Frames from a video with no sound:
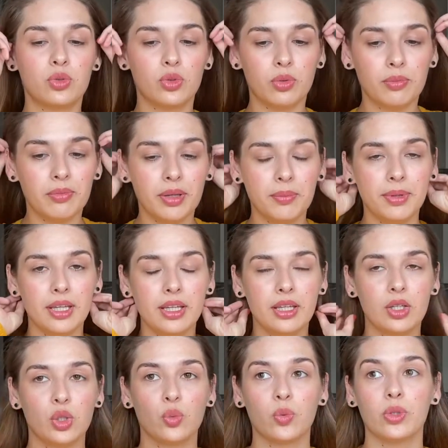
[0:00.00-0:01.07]
maybe
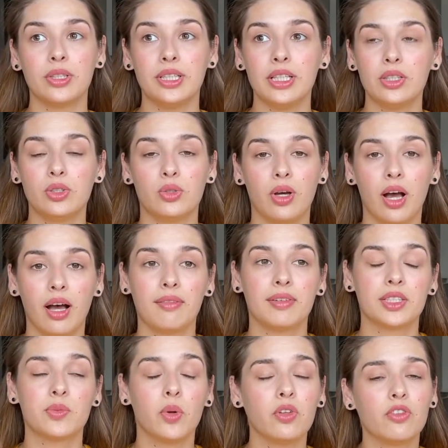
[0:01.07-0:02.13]
you will need to have a
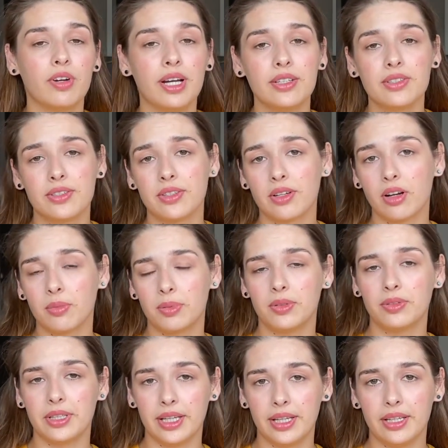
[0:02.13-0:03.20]
small rest, a couple
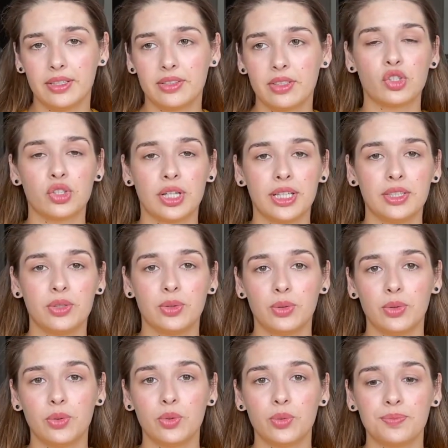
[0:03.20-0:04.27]
days, try
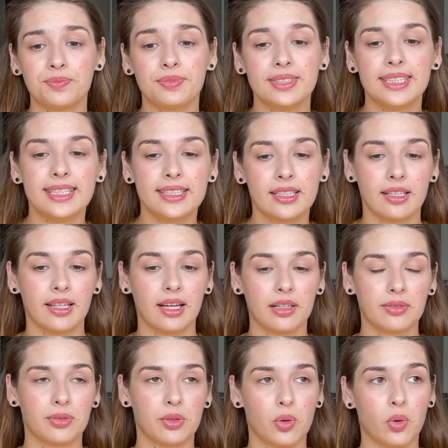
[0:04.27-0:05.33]
to disconnect
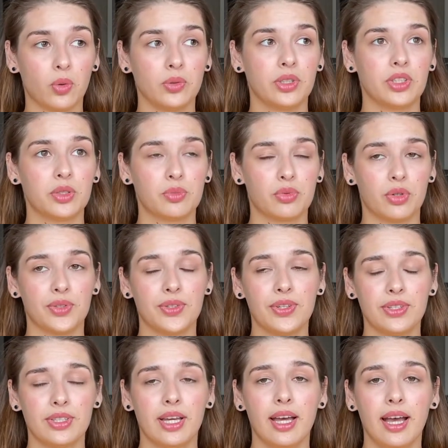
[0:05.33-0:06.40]
for all this
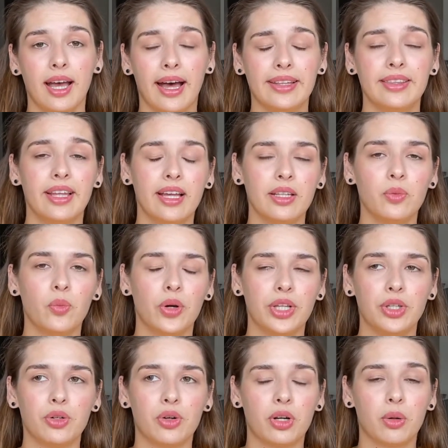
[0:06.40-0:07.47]
process, and then when
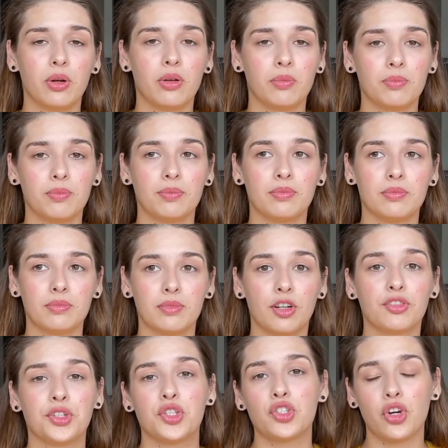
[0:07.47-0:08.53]
you're
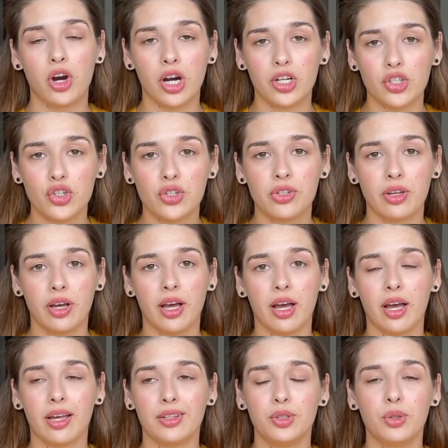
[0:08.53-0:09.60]
recharged
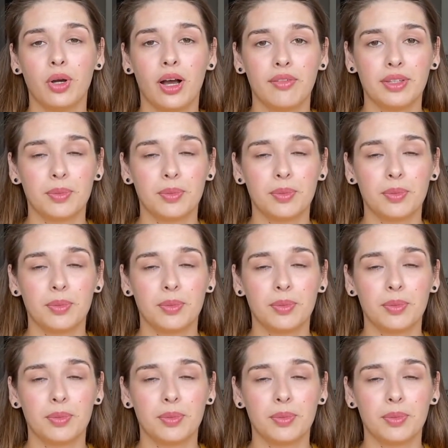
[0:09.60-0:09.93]
and you have the